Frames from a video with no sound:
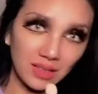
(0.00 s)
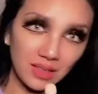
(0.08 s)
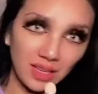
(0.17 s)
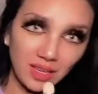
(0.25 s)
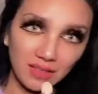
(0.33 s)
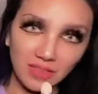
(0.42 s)

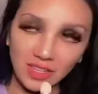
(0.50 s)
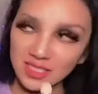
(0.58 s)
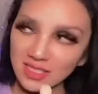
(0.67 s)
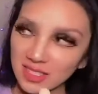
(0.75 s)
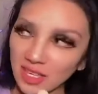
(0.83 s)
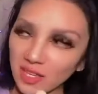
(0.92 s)
yeah, at first
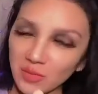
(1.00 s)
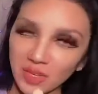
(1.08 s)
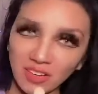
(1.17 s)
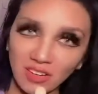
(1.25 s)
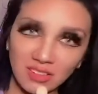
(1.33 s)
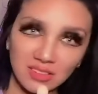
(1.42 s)
I was like, oh my
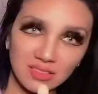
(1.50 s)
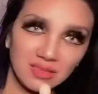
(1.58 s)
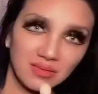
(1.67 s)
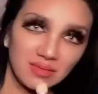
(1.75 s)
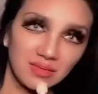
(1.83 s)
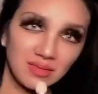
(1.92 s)
god,
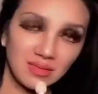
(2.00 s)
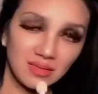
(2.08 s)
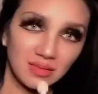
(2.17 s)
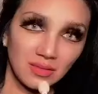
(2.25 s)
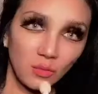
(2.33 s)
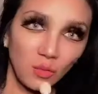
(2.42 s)

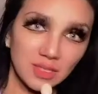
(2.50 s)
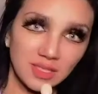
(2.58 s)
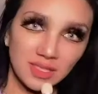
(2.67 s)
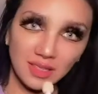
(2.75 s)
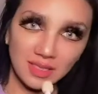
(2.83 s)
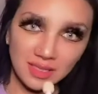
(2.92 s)
one
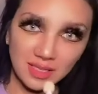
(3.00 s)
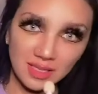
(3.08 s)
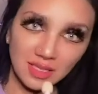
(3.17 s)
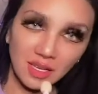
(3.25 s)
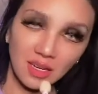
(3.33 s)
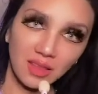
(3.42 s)
side is this
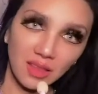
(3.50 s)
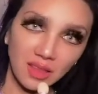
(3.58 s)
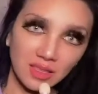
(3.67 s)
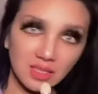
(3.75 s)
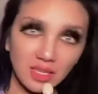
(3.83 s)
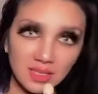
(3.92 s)
colour, the
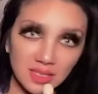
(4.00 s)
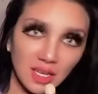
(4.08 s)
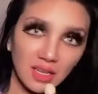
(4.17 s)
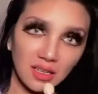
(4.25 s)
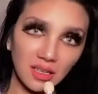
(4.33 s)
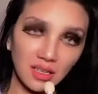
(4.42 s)
other side is
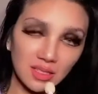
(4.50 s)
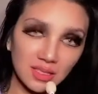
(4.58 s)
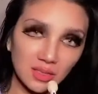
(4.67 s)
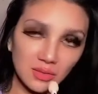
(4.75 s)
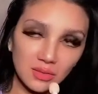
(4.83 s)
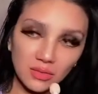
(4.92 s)
that colour.
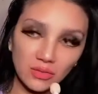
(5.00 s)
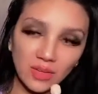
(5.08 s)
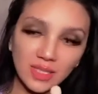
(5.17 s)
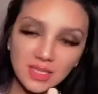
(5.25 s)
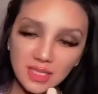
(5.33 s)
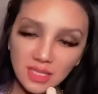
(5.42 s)
It's all
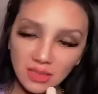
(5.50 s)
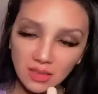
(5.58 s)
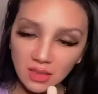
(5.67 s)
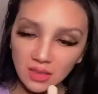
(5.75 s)
crazy.